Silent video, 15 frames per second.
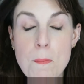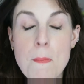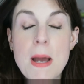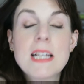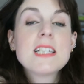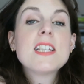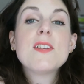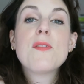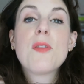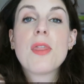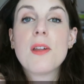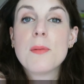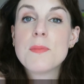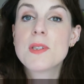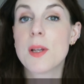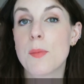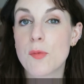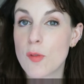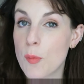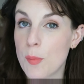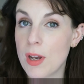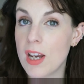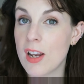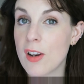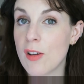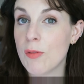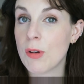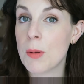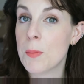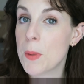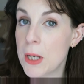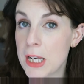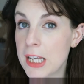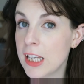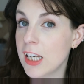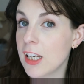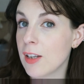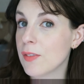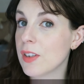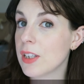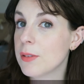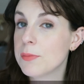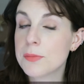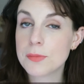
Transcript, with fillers: Massive thumbs up from me. I completely love it.